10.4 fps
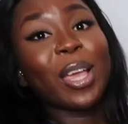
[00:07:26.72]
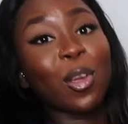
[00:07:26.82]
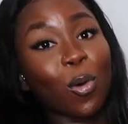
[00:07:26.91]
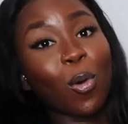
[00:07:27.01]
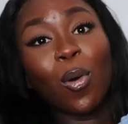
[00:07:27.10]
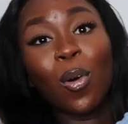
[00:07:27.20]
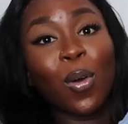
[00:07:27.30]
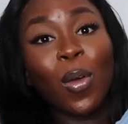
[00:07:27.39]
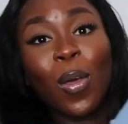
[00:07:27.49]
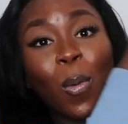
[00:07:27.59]
we
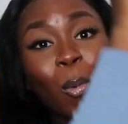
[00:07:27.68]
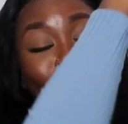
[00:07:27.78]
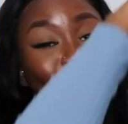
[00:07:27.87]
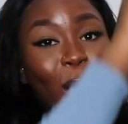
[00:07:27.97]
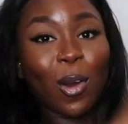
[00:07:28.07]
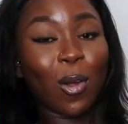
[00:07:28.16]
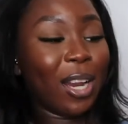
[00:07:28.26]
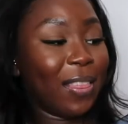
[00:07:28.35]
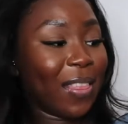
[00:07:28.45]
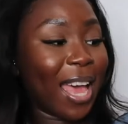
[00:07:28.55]
ignore what's going
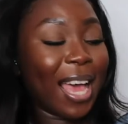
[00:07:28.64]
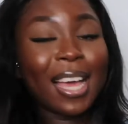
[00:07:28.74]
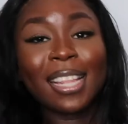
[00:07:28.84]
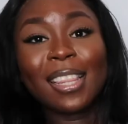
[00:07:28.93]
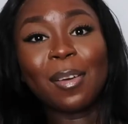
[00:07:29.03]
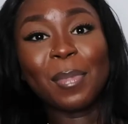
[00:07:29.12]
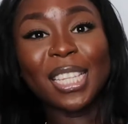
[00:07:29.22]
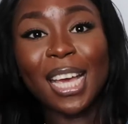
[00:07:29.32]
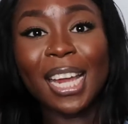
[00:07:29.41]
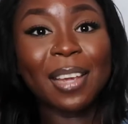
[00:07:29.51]
on in there, the
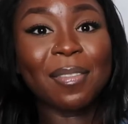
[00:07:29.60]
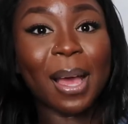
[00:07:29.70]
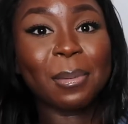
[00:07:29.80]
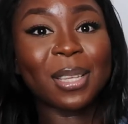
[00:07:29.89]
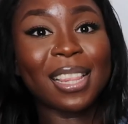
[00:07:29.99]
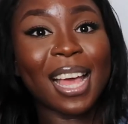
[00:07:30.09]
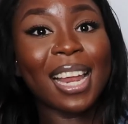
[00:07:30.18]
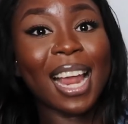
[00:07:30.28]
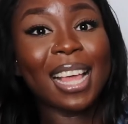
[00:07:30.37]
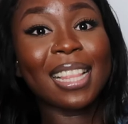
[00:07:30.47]
maternity vibes in
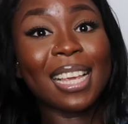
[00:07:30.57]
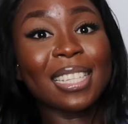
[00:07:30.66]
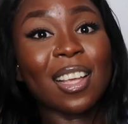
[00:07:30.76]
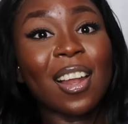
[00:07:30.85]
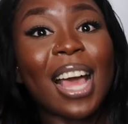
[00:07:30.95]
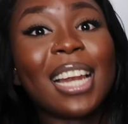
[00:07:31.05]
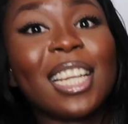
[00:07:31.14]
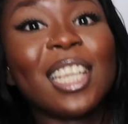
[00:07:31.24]
there, like, these are like